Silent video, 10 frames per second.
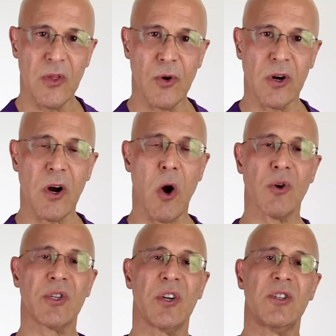they're
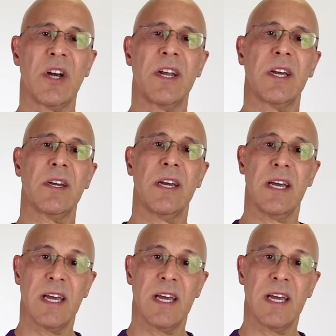carcinogenic,